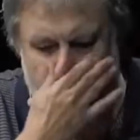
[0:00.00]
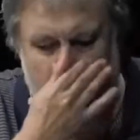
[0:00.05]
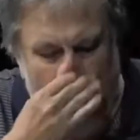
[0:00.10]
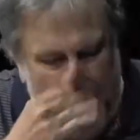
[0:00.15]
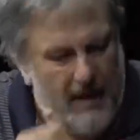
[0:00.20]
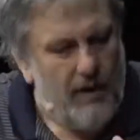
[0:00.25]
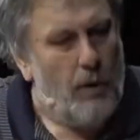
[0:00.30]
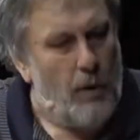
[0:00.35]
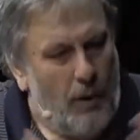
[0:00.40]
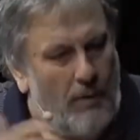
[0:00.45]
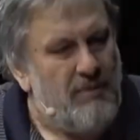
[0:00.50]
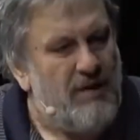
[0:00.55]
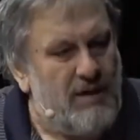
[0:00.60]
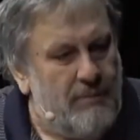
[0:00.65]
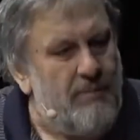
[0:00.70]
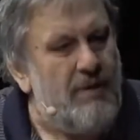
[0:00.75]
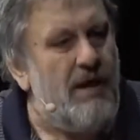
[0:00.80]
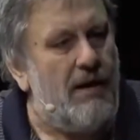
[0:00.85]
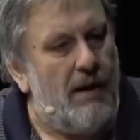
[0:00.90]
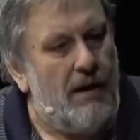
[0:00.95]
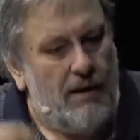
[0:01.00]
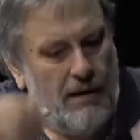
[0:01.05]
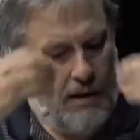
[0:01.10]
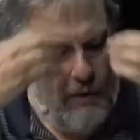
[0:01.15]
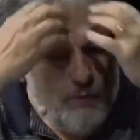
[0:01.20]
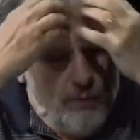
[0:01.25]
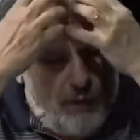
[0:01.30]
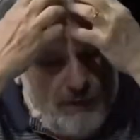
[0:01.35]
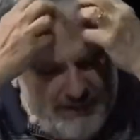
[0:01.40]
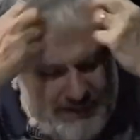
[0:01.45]
economic miracle
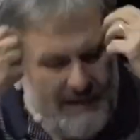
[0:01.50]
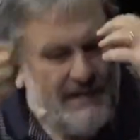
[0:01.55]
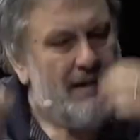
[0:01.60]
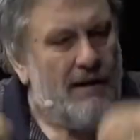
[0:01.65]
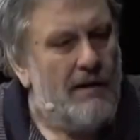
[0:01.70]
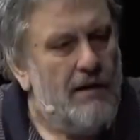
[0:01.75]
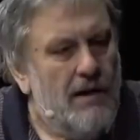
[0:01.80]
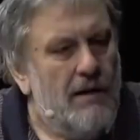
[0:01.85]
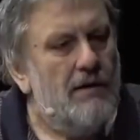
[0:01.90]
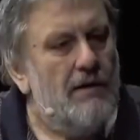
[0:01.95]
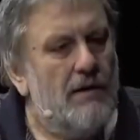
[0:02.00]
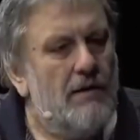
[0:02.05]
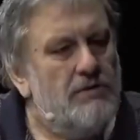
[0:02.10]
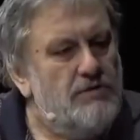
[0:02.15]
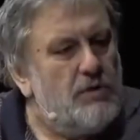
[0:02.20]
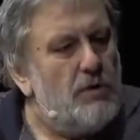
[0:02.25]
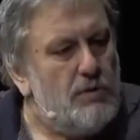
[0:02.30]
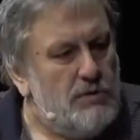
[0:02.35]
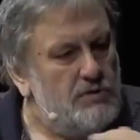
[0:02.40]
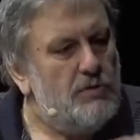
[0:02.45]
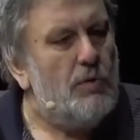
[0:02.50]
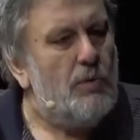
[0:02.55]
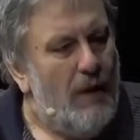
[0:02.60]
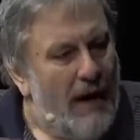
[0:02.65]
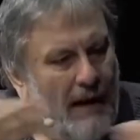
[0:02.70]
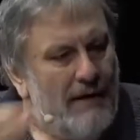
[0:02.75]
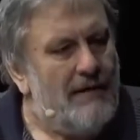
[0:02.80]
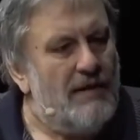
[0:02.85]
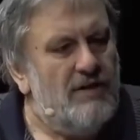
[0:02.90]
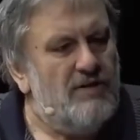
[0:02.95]
was due to
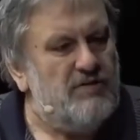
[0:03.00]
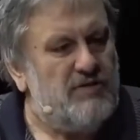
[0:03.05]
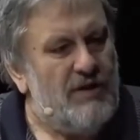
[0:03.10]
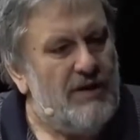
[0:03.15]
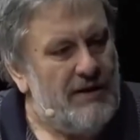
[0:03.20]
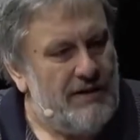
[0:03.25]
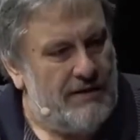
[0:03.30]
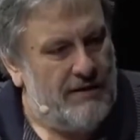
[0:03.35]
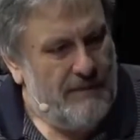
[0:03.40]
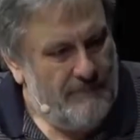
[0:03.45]
unleashing